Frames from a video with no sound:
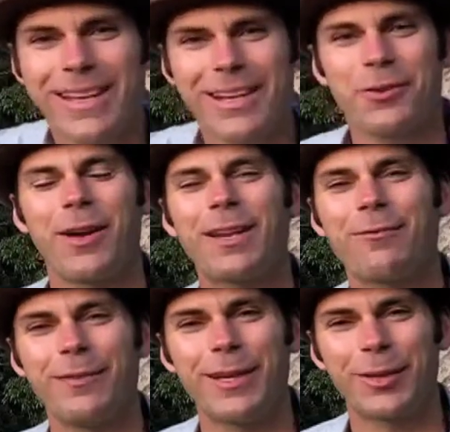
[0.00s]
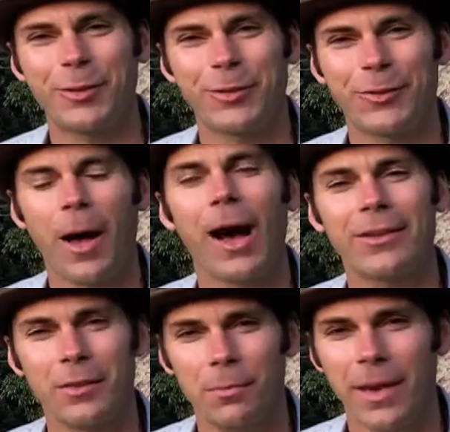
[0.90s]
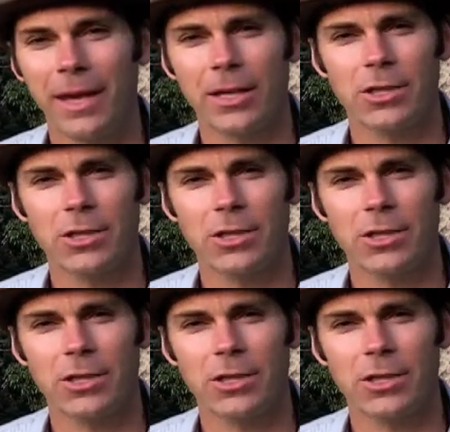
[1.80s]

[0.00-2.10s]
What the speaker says: creative vehicles onto the page,